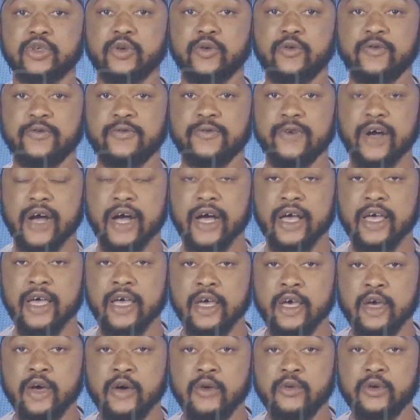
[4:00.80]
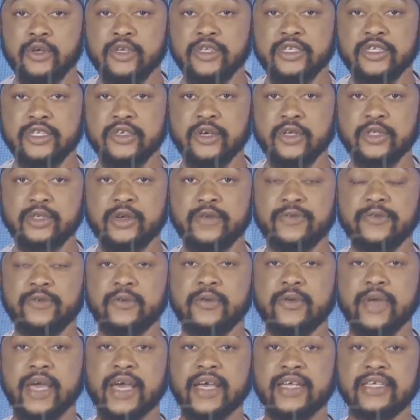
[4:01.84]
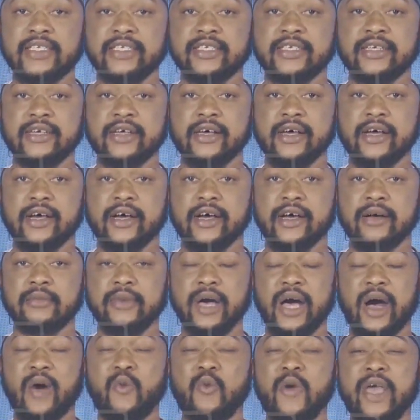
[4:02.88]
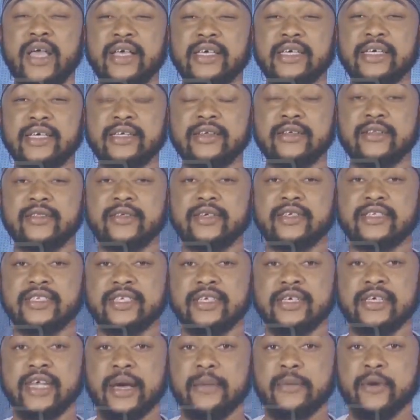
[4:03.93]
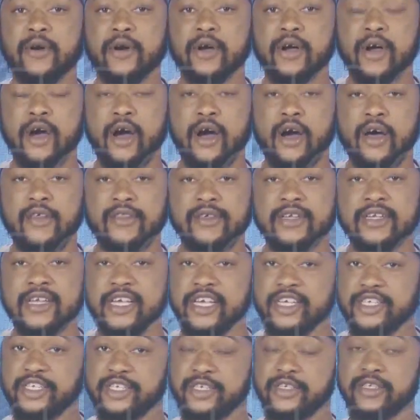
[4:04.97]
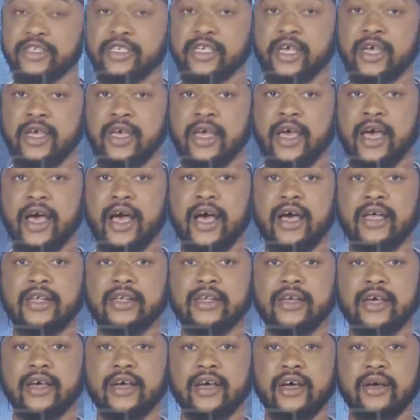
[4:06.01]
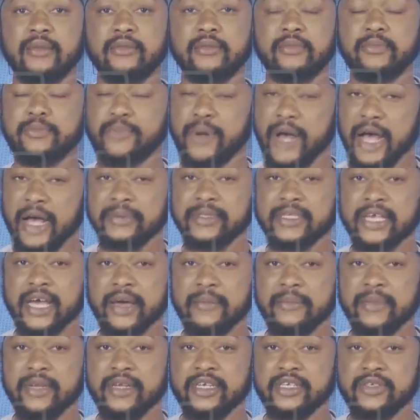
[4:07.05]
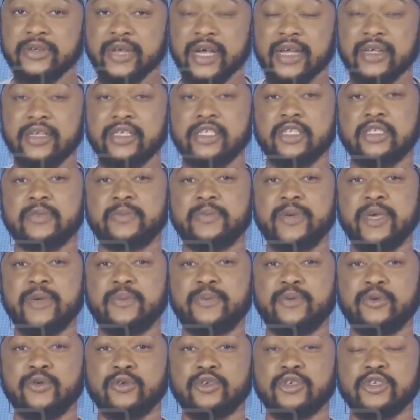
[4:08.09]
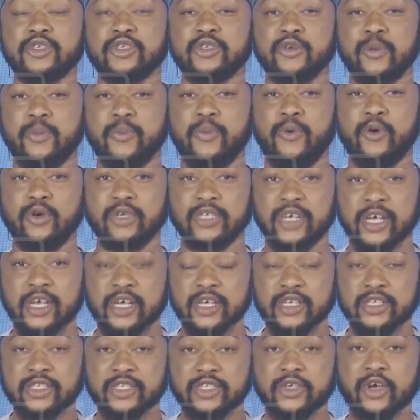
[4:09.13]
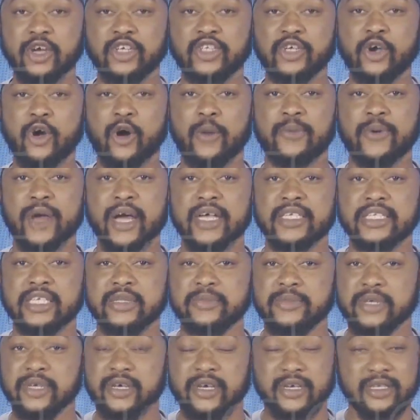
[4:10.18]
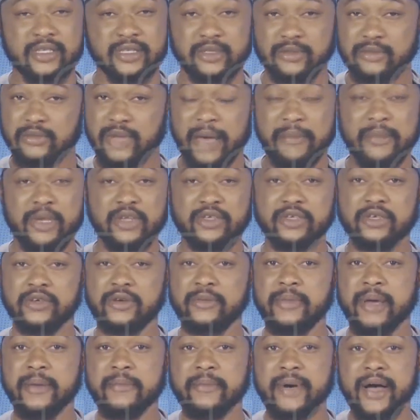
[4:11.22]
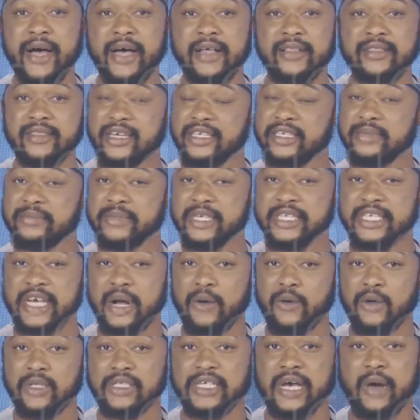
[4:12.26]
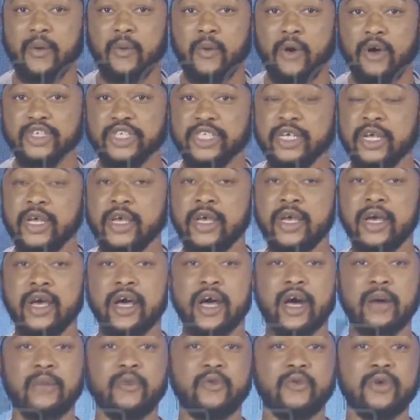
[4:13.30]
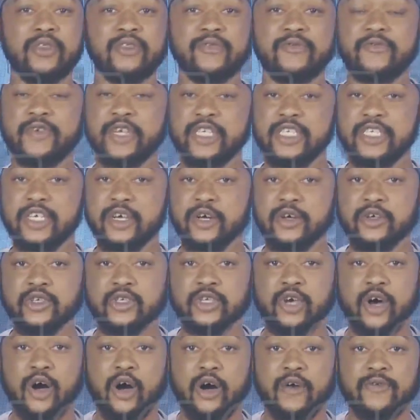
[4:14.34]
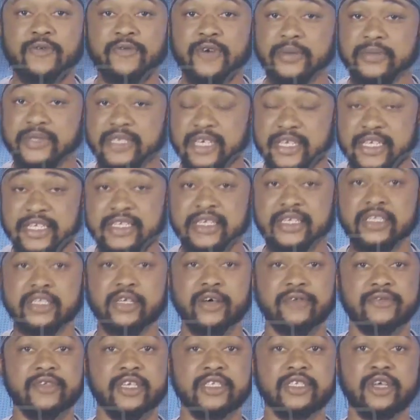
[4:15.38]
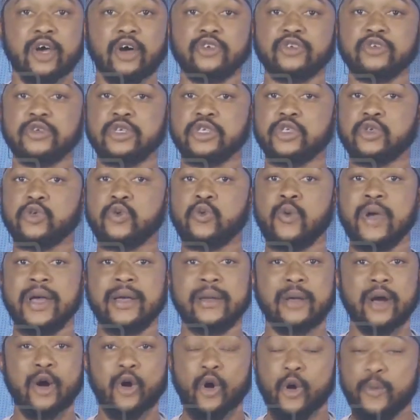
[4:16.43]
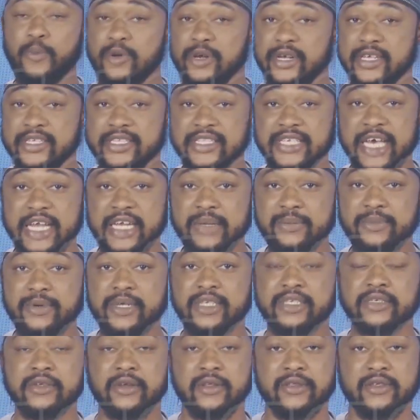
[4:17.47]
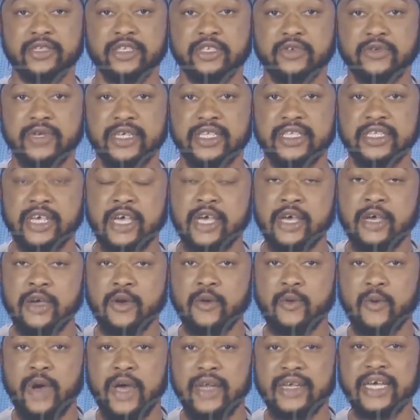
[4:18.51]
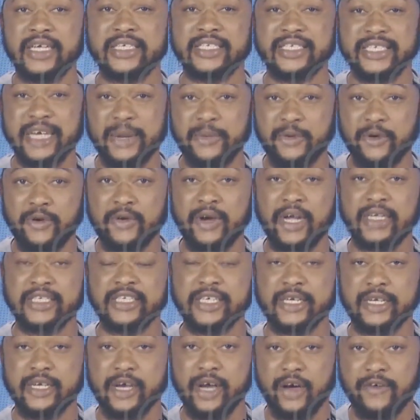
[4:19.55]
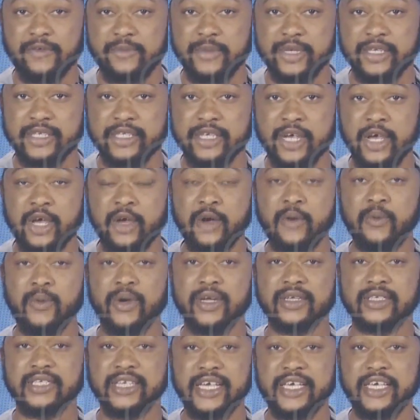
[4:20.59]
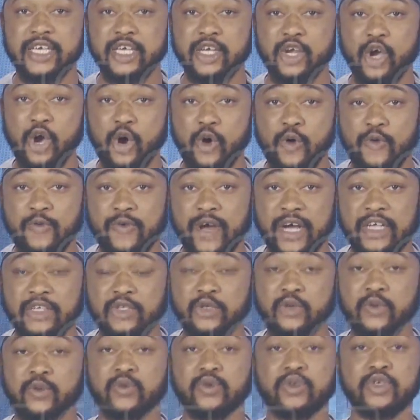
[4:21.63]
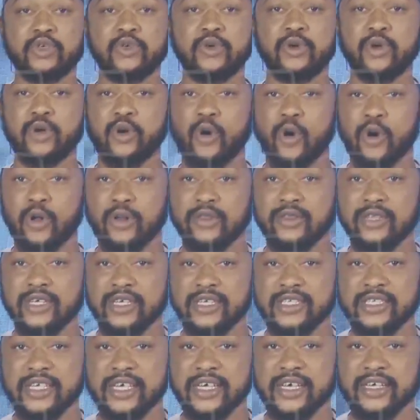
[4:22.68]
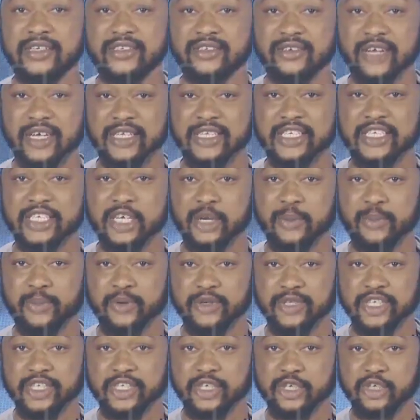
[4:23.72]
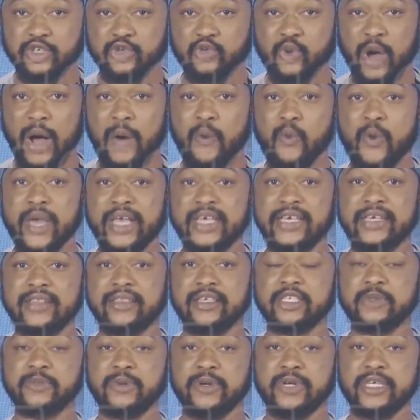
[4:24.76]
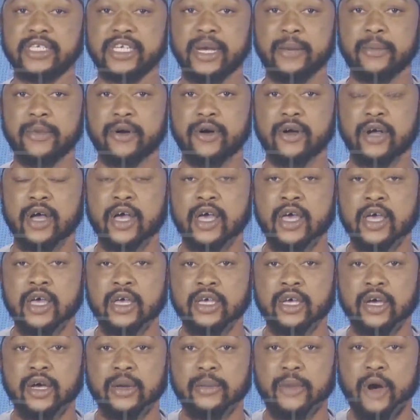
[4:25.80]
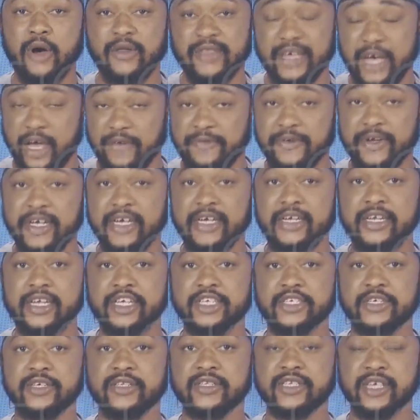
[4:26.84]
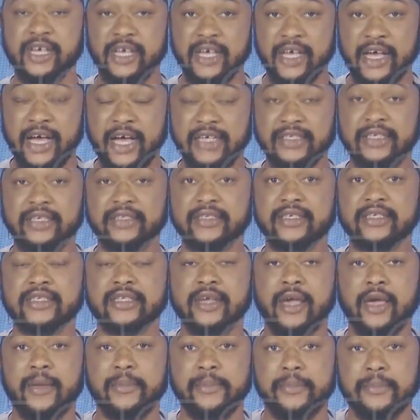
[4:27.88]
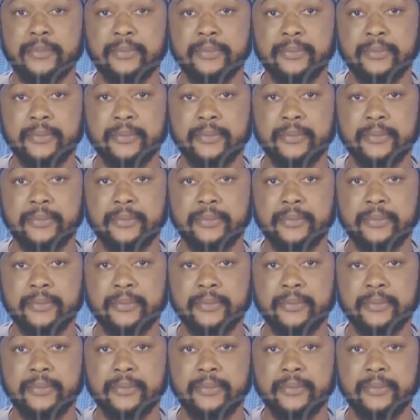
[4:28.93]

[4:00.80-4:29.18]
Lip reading: so far, would sort of create, awaken the zeal among other nations and perhaps their military and its people to support such uprising? Because, I mean, you remember that the media was awash with videos of citizens of these countries who were openly celebrating on the streets when their democratic government were taking over. So would you call this a strategic position to awaken the spirit among other African nations as at this time?